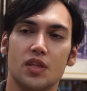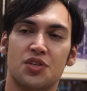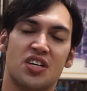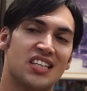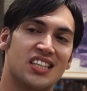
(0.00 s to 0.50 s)

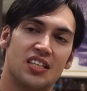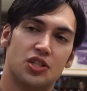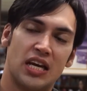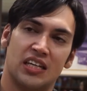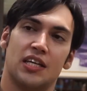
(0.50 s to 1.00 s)
So they
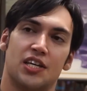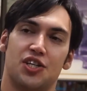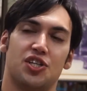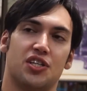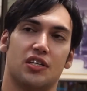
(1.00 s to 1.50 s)
teach
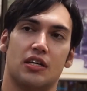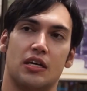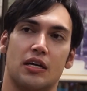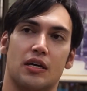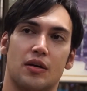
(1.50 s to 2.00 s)
English.
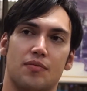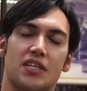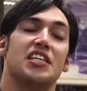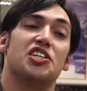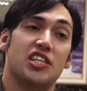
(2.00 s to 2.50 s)
They
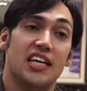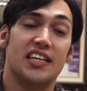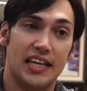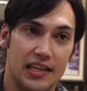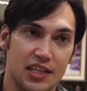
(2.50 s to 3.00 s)
teach in
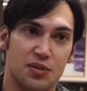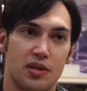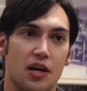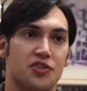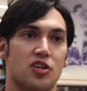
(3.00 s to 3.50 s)
English, but
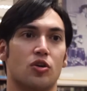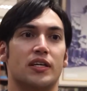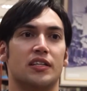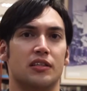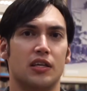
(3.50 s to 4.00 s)
also
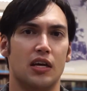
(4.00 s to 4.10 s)
in